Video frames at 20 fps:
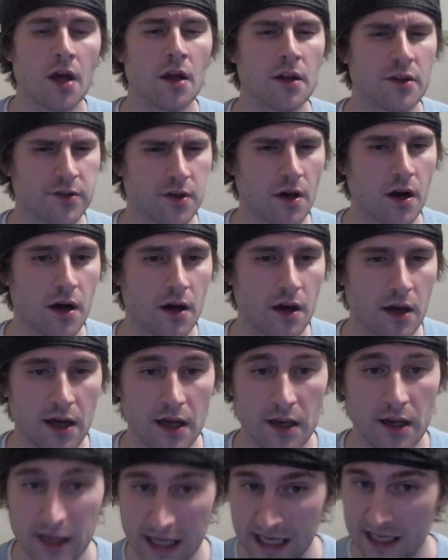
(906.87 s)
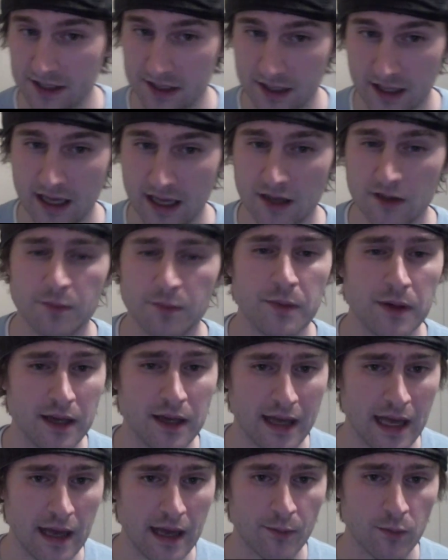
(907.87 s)
saw Nate Diaz
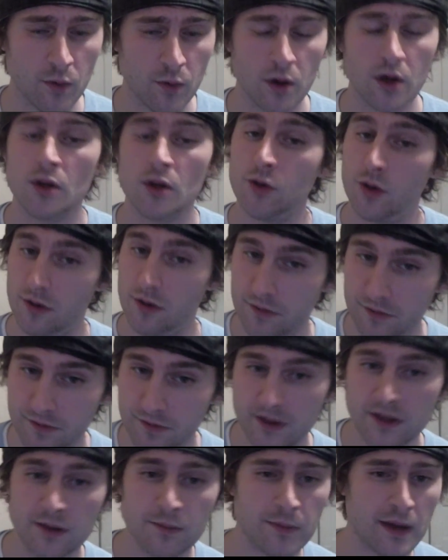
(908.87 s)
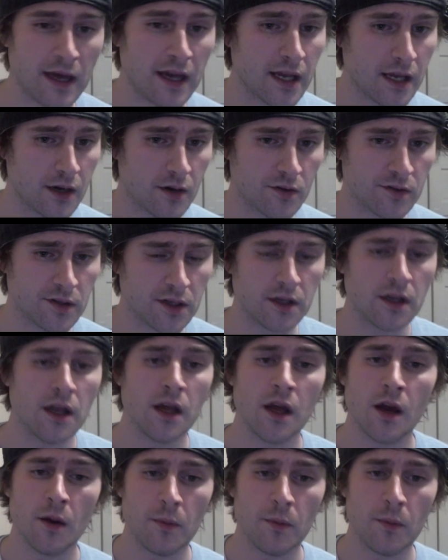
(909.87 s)
being able to defeat Ben Henderson